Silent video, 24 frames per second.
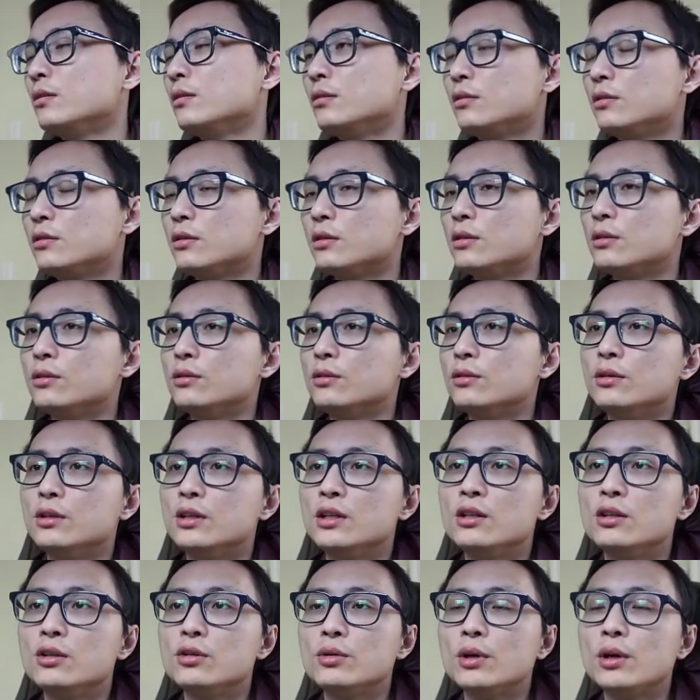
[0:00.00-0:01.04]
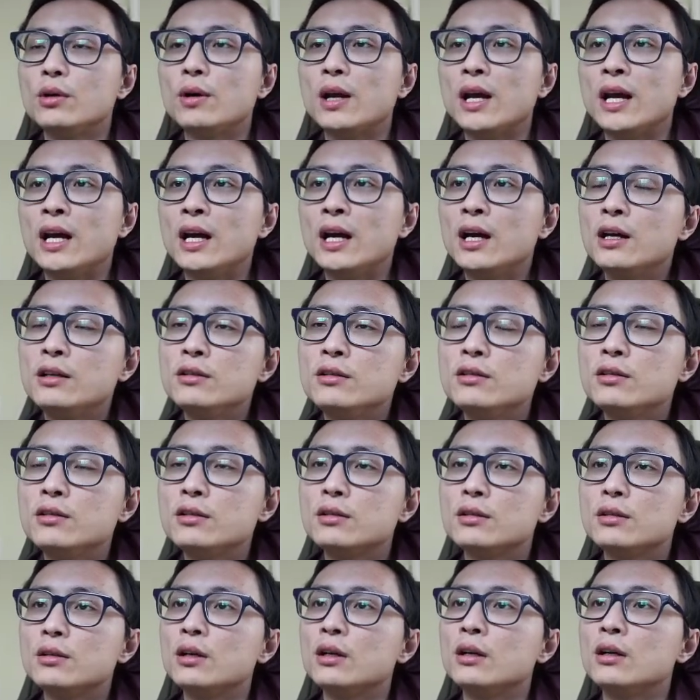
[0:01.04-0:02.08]
So in the very end,
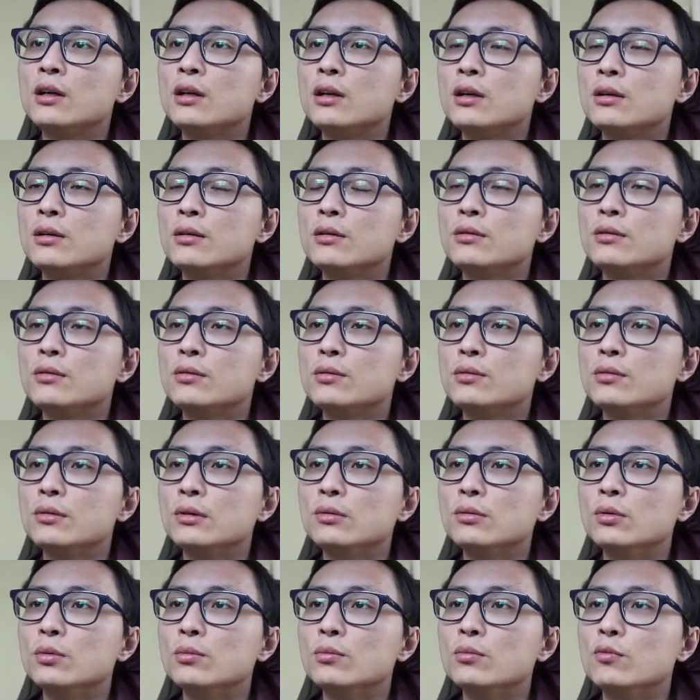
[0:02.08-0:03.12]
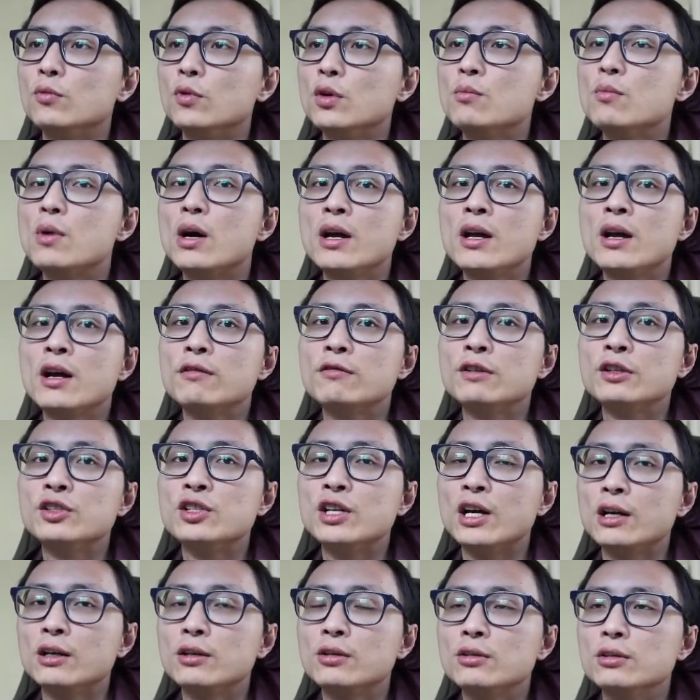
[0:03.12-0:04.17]
we might have a
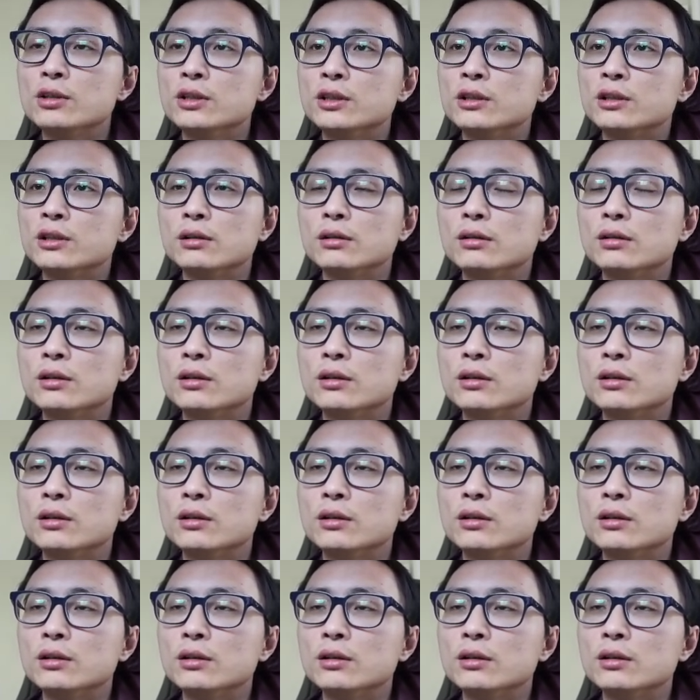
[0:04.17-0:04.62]
dangling